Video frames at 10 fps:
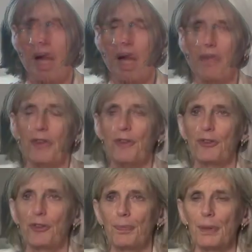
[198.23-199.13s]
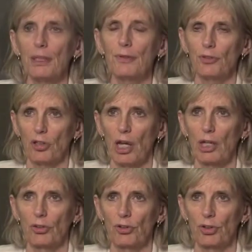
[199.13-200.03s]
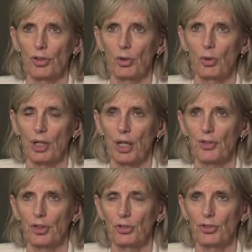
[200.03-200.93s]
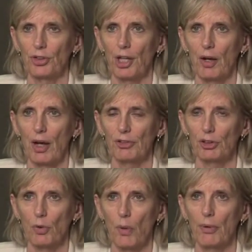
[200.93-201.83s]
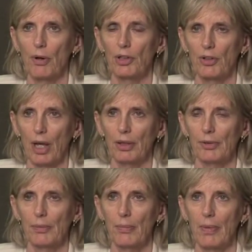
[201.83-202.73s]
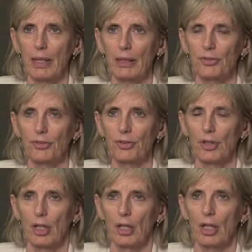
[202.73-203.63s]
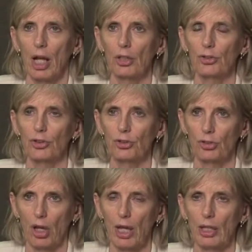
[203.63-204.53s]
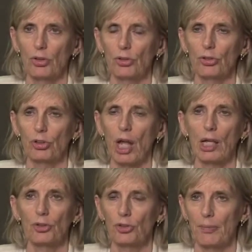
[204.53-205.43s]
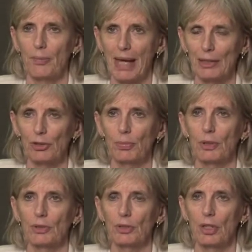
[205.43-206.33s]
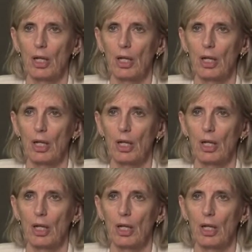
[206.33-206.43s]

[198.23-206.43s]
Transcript: I think the speed of change that organisations are now having to operate at makes culture change, culture management,